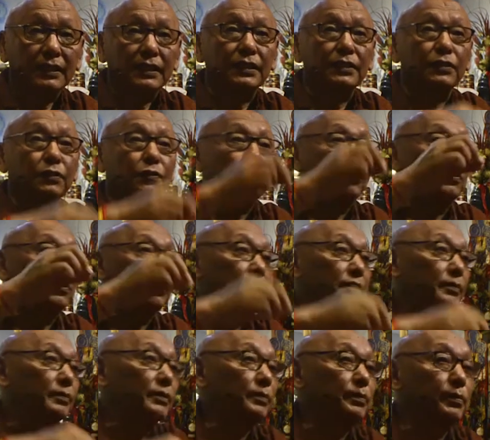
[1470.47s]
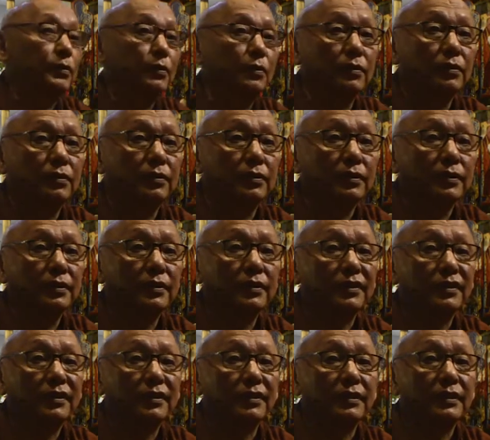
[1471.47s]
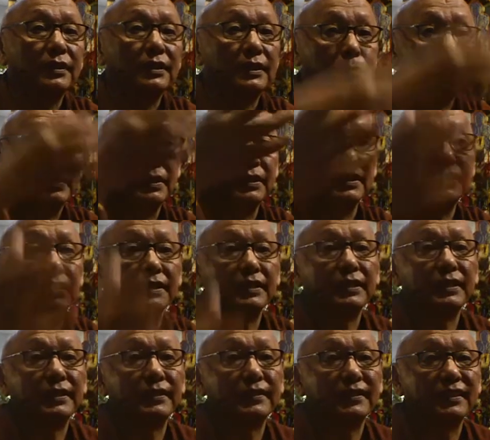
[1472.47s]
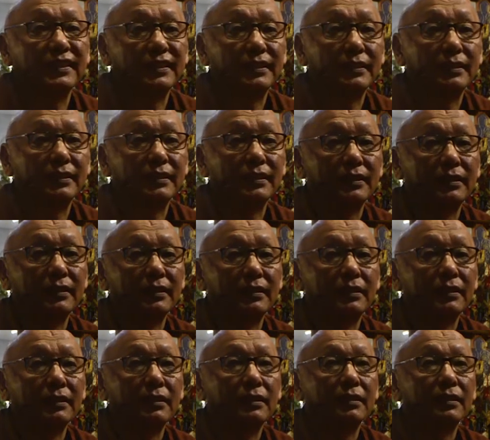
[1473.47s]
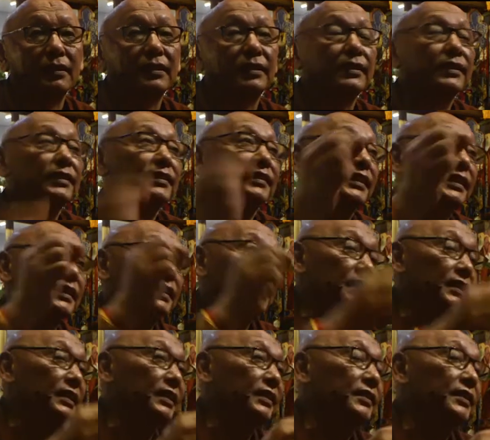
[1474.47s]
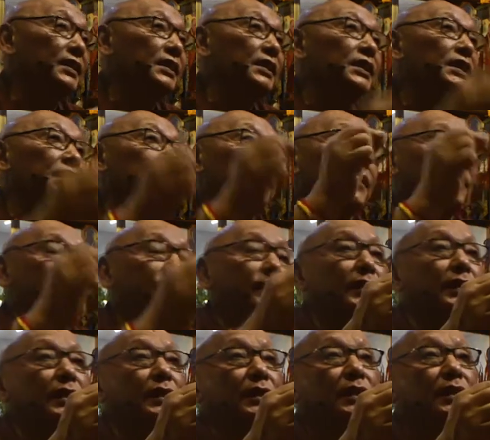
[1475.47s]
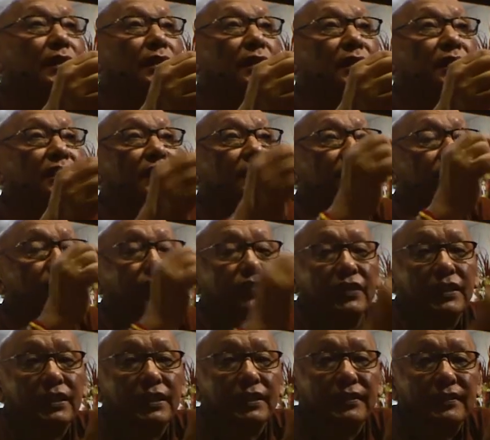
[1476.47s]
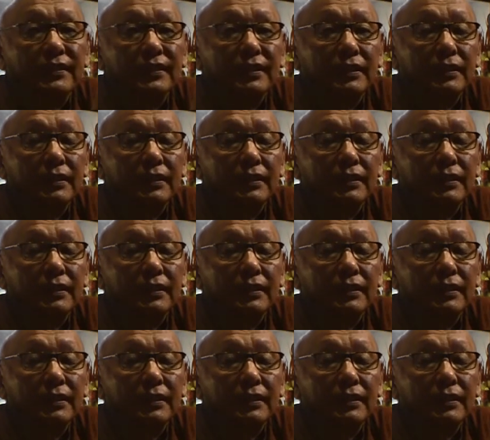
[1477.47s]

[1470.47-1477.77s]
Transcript: it is suitable for dependent arising. Second is, if suffering is